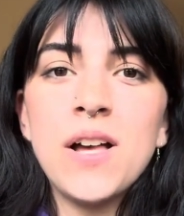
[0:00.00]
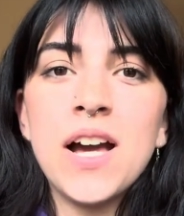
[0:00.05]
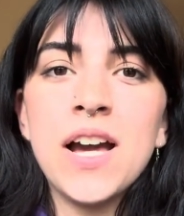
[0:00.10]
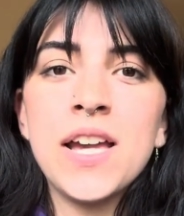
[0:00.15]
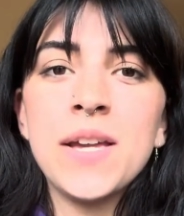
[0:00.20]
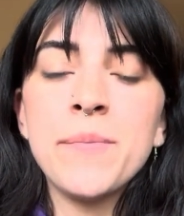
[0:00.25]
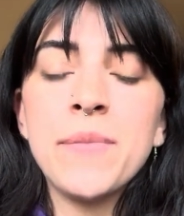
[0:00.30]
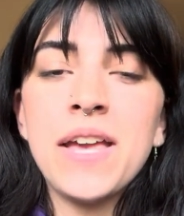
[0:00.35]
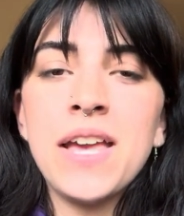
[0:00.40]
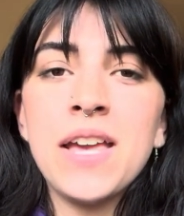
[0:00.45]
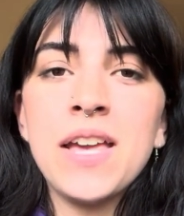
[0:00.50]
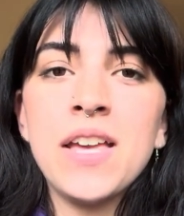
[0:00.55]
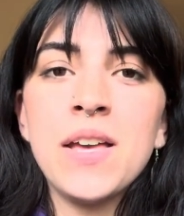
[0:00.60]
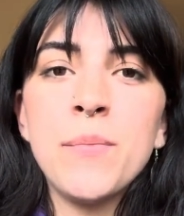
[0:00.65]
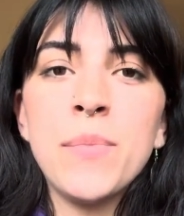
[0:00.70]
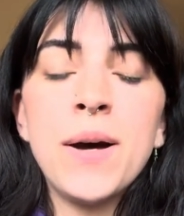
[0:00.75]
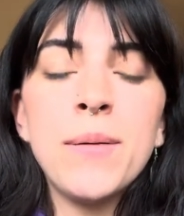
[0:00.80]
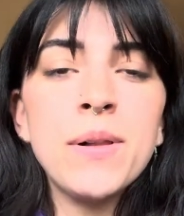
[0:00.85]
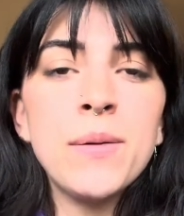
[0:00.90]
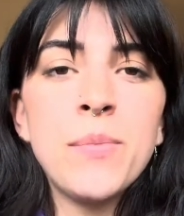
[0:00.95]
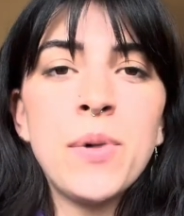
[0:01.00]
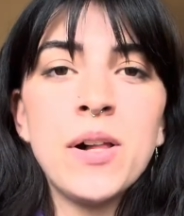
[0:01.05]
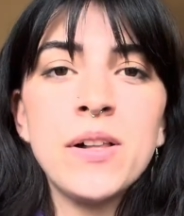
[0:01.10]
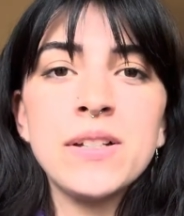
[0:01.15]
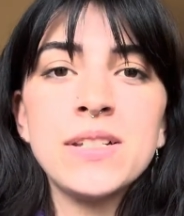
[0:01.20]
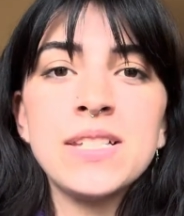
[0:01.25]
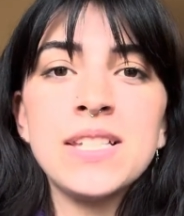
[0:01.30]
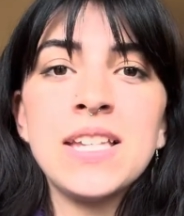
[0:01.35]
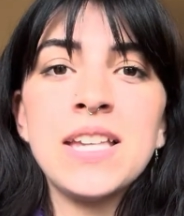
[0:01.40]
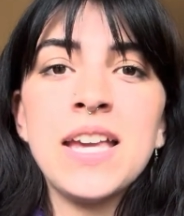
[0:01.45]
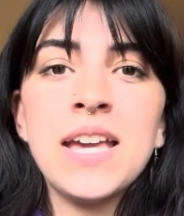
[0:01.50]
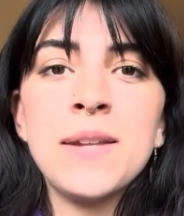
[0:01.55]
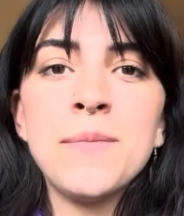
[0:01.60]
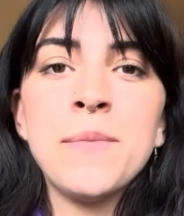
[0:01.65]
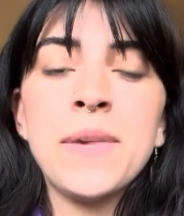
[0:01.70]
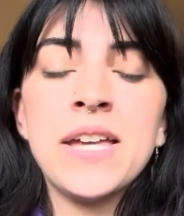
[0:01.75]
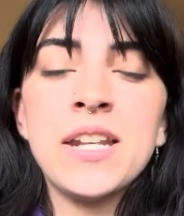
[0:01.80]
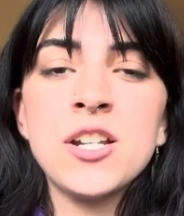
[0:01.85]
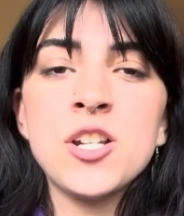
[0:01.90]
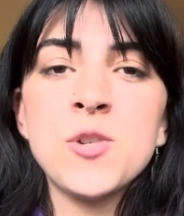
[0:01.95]
I'm a public policy and
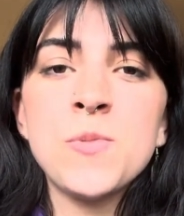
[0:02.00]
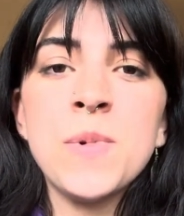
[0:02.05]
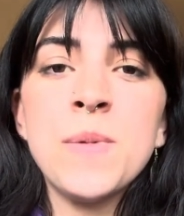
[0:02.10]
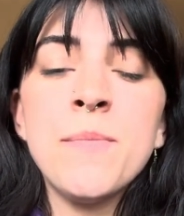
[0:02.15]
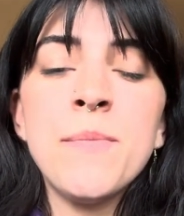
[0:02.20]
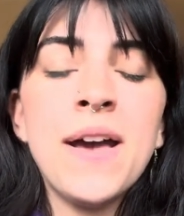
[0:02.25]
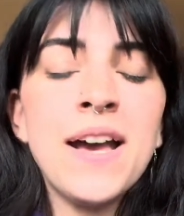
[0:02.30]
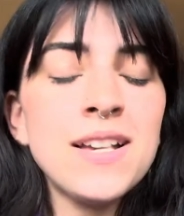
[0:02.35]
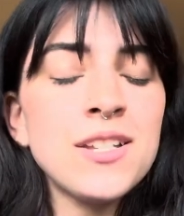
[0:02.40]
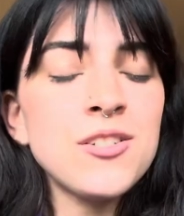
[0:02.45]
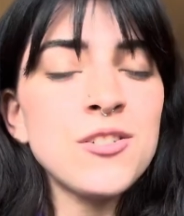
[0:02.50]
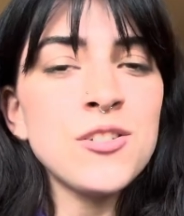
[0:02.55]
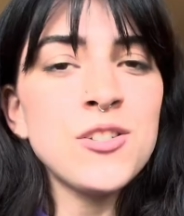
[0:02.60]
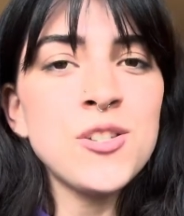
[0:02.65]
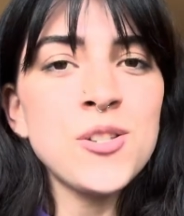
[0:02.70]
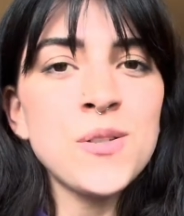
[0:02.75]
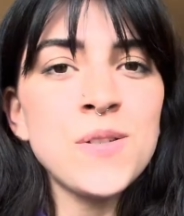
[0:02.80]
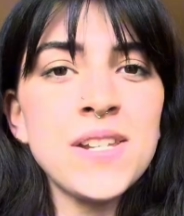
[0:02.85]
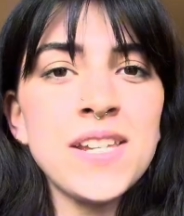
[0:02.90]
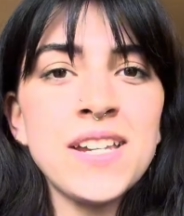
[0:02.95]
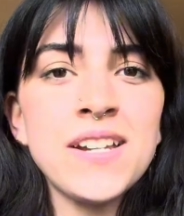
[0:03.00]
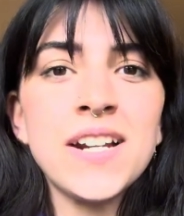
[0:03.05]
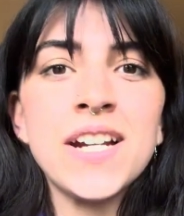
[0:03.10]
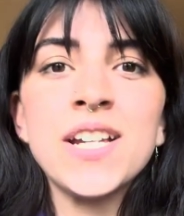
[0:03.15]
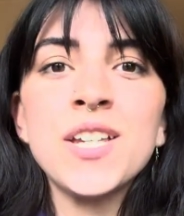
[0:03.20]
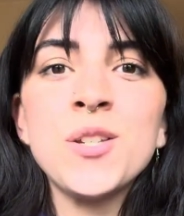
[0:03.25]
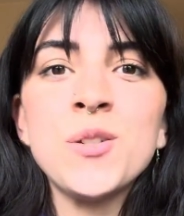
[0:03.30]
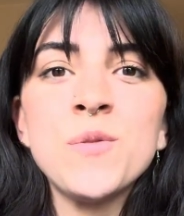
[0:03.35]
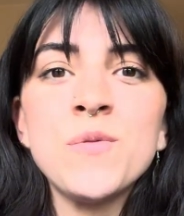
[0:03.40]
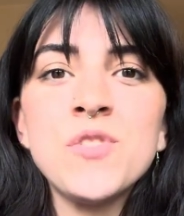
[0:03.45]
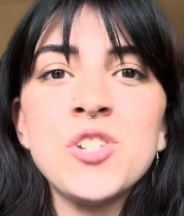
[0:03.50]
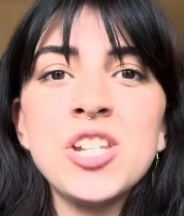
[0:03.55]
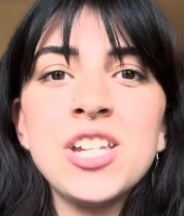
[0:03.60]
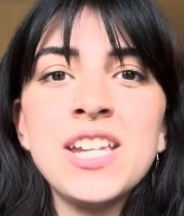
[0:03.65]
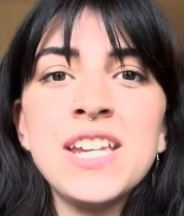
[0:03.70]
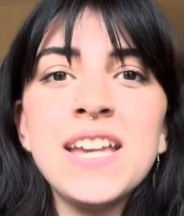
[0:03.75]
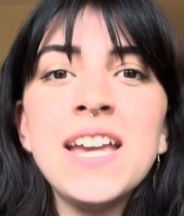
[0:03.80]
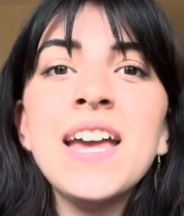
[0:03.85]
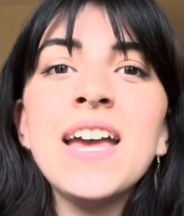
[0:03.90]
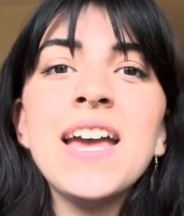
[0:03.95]
management master's student here at U of
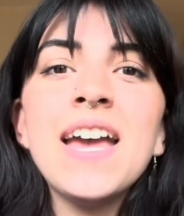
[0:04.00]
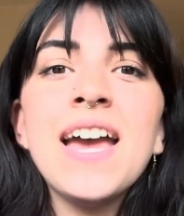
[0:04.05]
G.